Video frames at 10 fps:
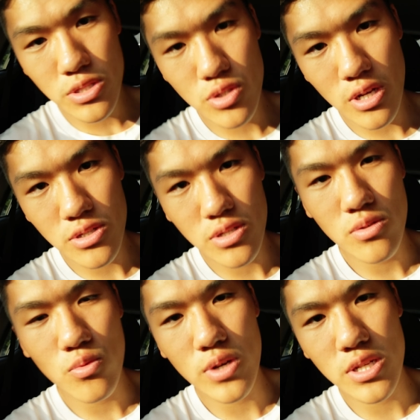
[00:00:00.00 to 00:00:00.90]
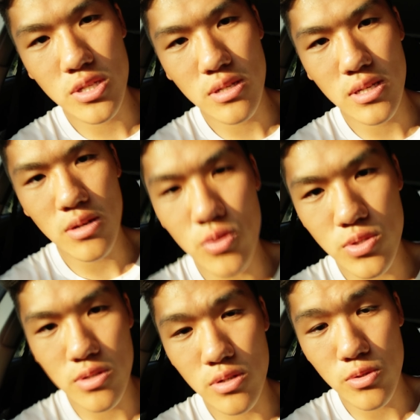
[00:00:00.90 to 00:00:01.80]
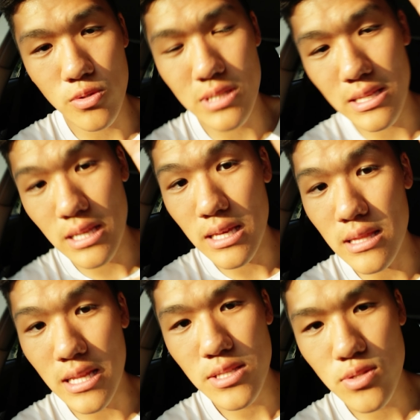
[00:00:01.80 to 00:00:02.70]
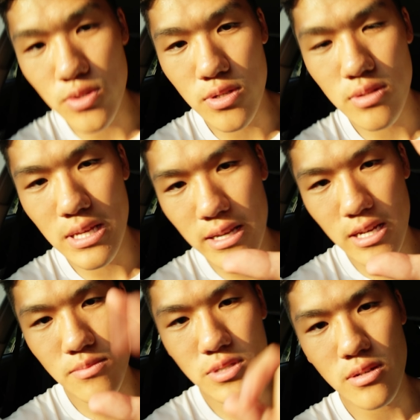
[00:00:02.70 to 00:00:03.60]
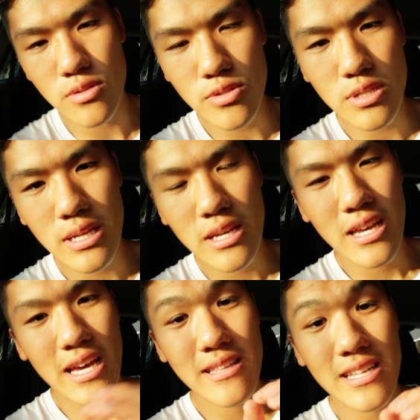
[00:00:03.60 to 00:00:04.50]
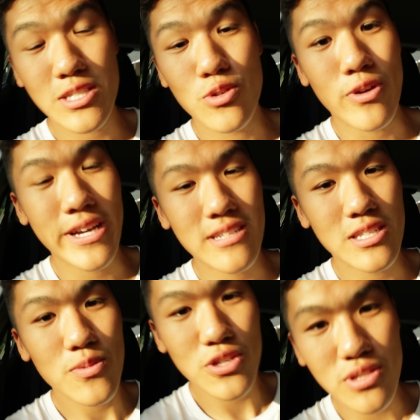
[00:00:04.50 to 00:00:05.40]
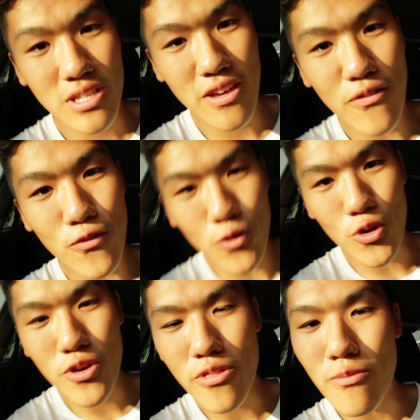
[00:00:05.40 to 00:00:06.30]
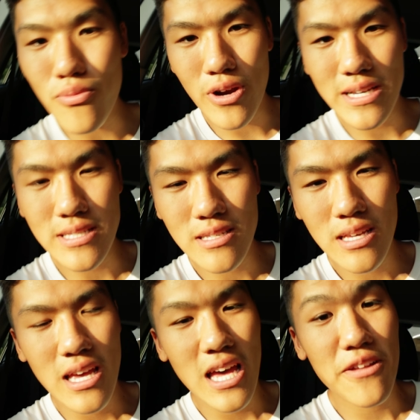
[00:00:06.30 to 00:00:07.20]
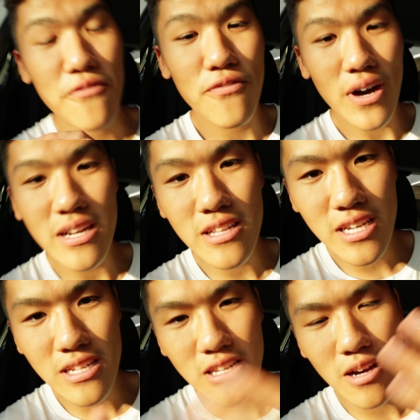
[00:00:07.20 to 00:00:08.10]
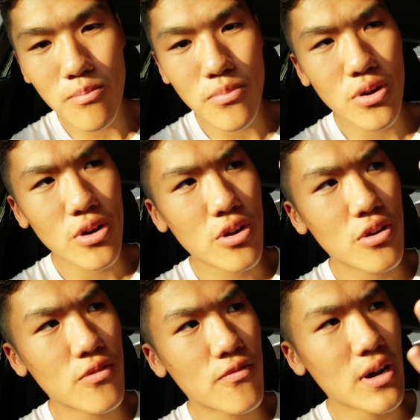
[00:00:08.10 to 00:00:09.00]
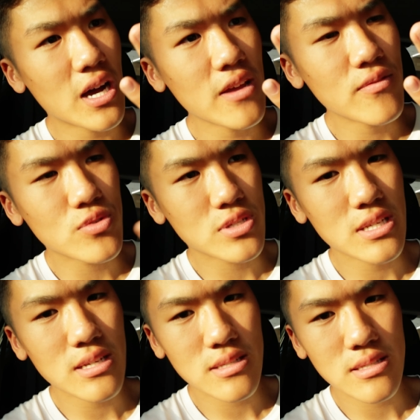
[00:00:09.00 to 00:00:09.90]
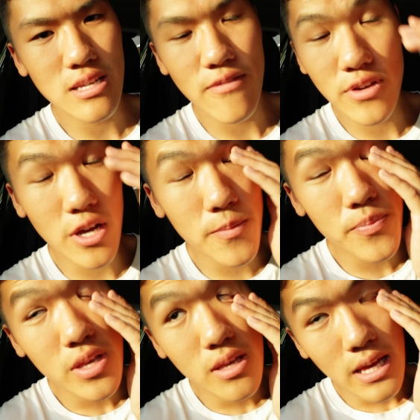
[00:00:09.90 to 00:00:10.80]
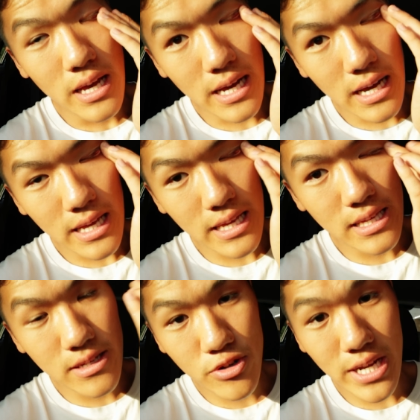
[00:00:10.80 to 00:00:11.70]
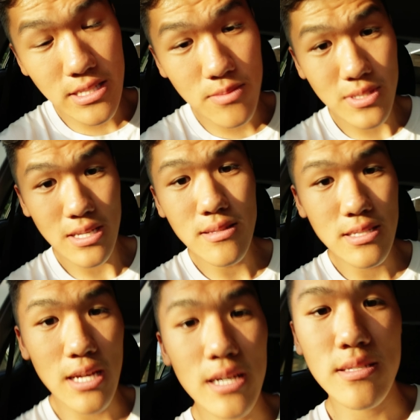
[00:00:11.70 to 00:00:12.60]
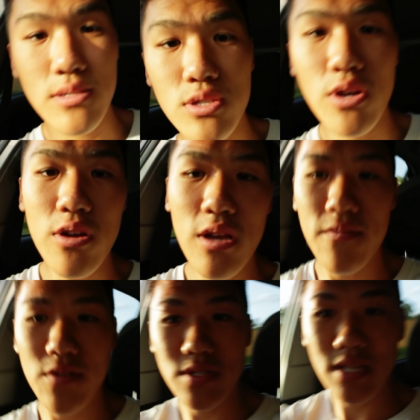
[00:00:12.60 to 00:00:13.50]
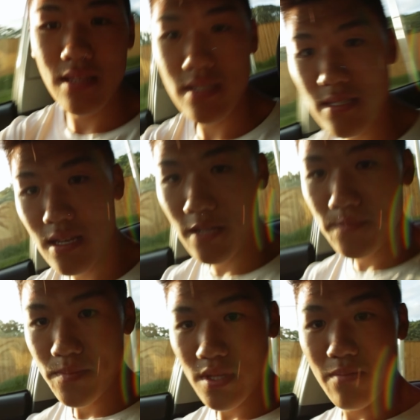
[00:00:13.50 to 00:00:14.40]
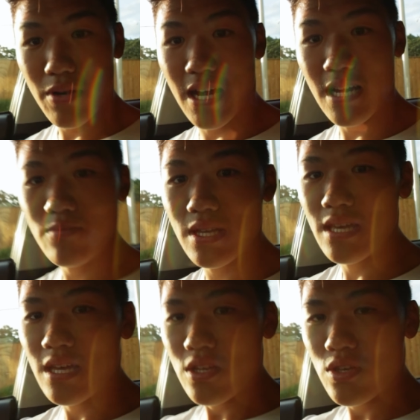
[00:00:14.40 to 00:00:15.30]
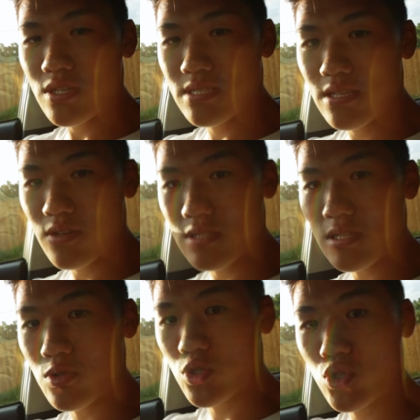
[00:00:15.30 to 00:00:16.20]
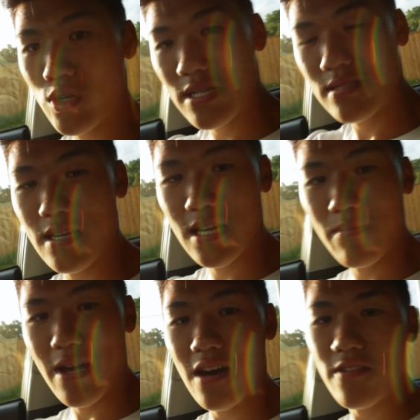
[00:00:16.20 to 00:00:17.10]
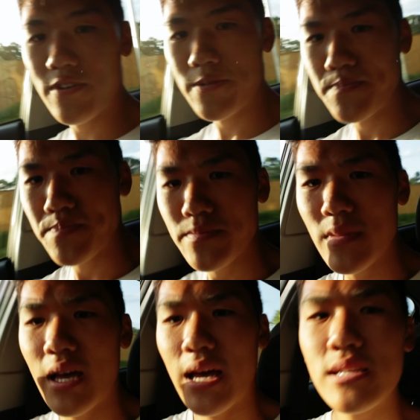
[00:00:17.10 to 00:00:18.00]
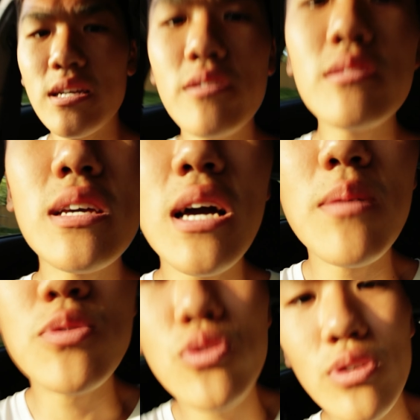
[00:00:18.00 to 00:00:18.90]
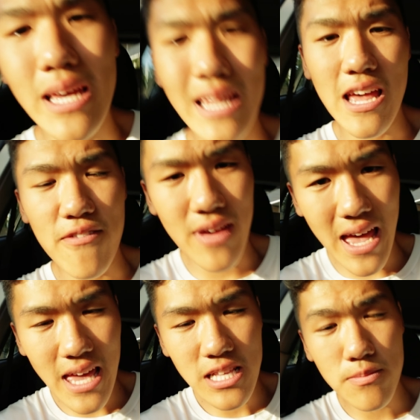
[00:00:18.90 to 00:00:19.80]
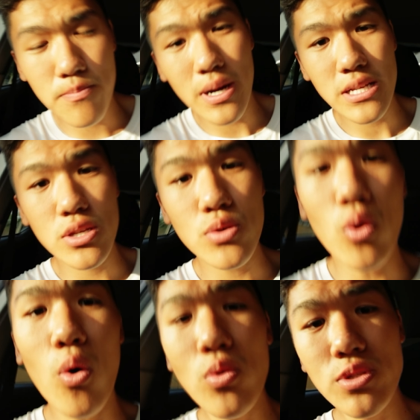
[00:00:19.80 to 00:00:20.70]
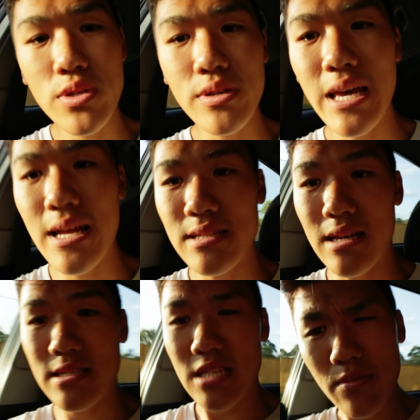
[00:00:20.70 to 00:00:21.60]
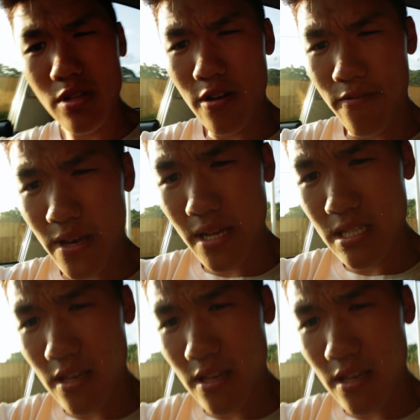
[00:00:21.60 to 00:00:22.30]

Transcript: construction, which also includes the lens hood that it comes included, and that's great, especially for the price. And finally, number 5 or 6, I forgot, it creates some sunstars. So if you see the sun behind me, you can see those little streaks that come out of it. And currently I'm shooting at f8, but you can also get a similar effect